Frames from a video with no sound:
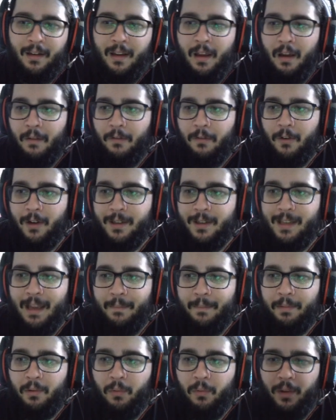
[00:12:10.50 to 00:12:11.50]
For
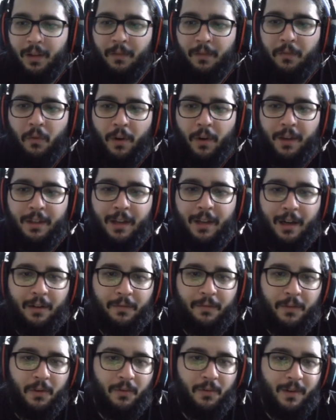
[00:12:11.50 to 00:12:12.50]
example, with the Void Dark
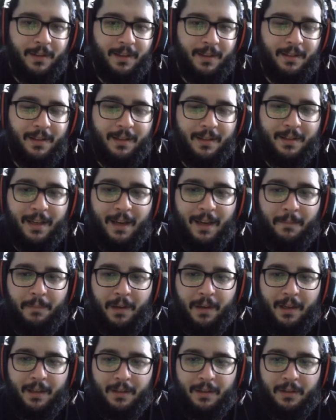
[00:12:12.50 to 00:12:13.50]
Furies, it's the same
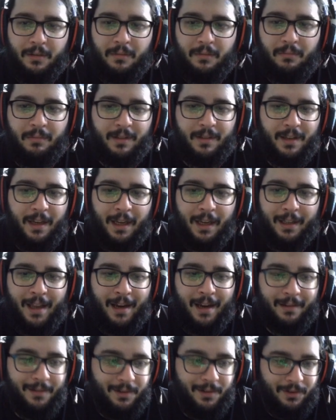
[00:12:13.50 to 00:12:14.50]
because sneak
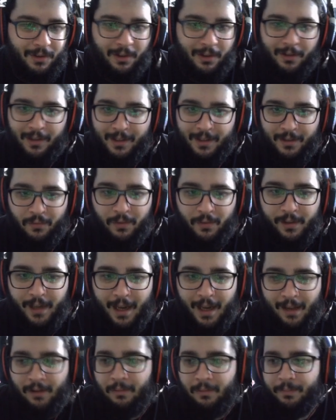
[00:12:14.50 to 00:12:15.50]
attack this turn doesn't really
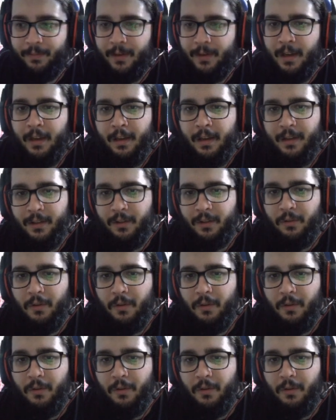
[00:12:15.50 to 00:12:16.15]
help. So you